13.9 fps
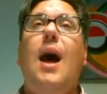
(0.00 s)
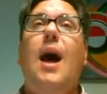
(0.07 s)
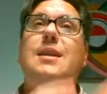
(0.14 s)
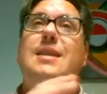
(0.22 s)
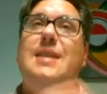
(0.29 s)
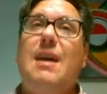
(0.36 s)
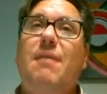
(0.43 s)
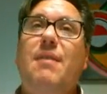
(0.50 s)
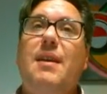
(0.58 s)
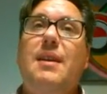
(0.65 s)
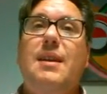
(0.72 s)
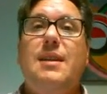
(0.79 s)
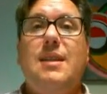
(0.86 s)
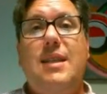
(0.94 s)
I'll
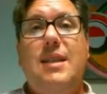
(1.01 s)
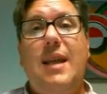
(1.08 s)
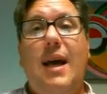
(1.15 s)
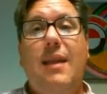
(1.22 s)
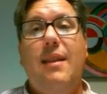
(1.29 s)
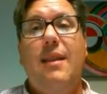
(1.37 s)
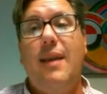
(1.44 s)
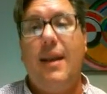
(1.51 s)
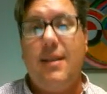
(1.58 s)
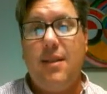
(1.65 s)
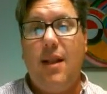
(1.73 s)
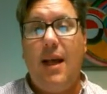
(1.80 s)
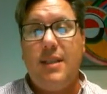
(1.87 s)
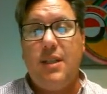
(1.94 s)
definitely need to see that in the next
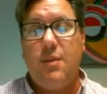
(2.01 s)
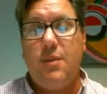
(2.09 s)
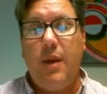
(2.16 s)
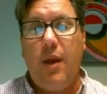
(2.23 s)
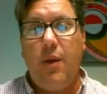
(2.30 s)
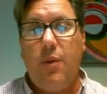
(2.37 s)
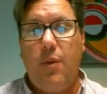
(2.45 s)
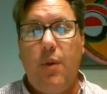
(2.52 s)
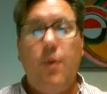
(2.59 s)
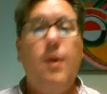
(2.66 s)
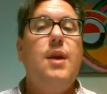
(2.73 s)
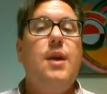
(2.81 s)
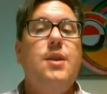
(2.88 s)
class as we go through.